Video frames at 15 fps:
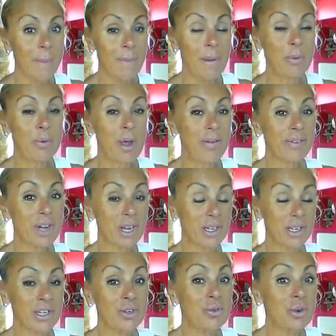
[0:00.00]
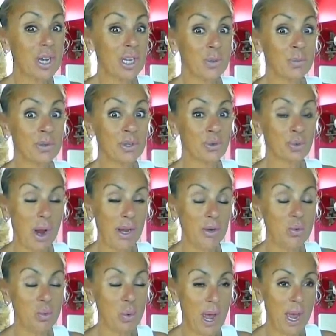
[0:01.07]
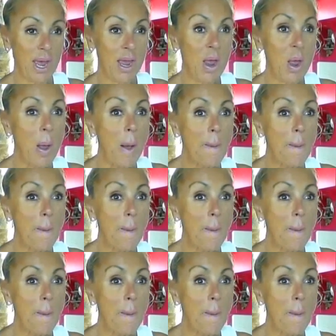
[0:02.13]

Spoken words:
Maybe we haven't gotten new customers right away.